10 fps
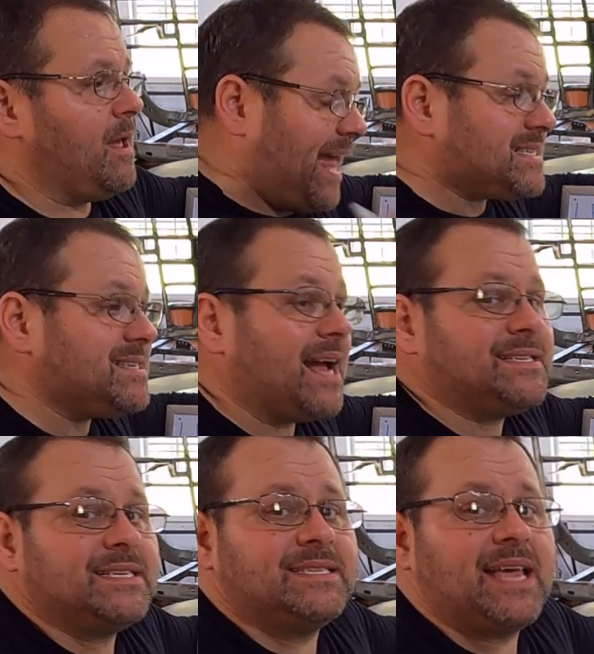That's
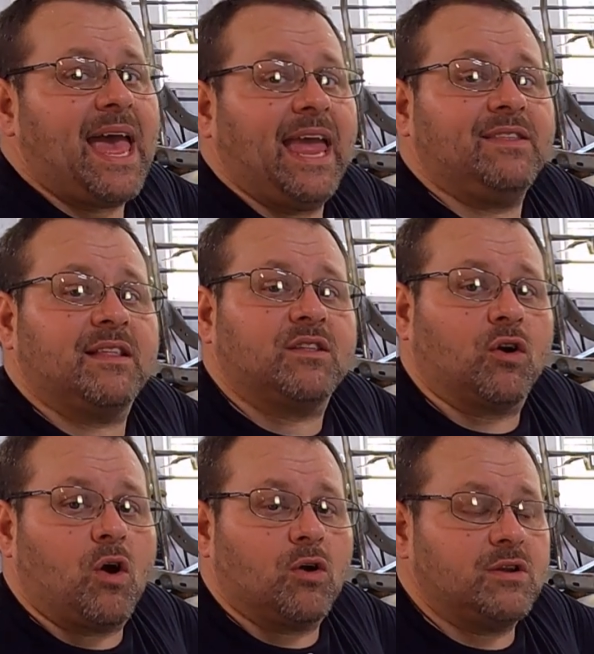not to say that
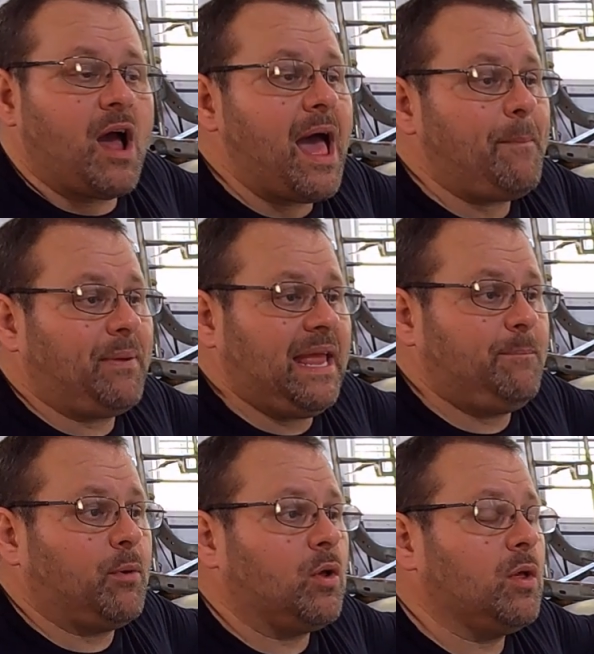there are not
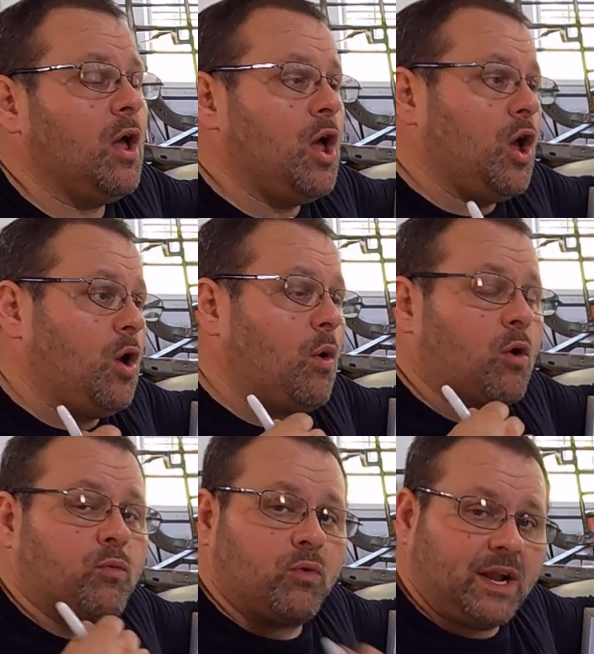people who
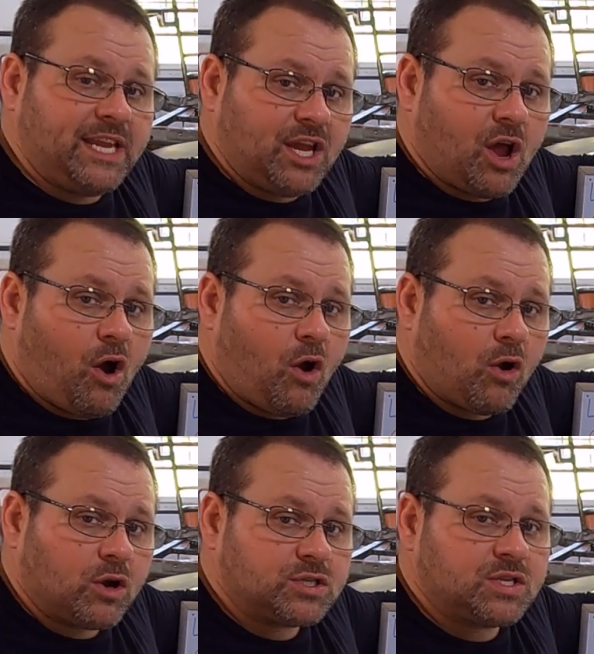are running
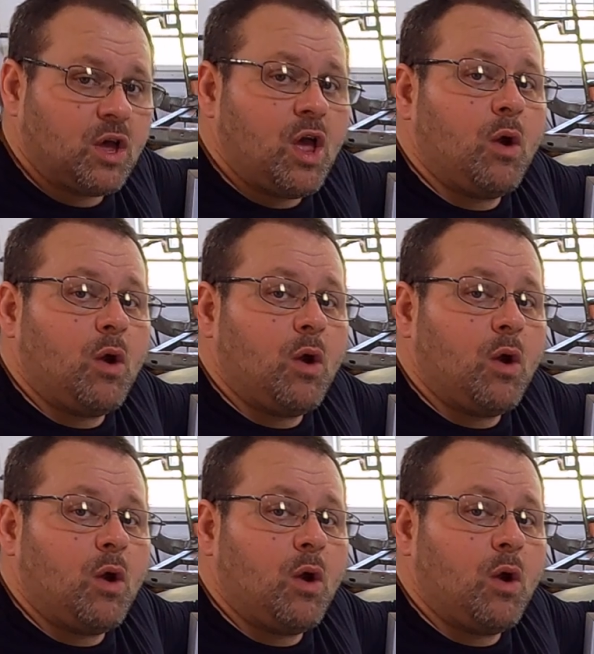cars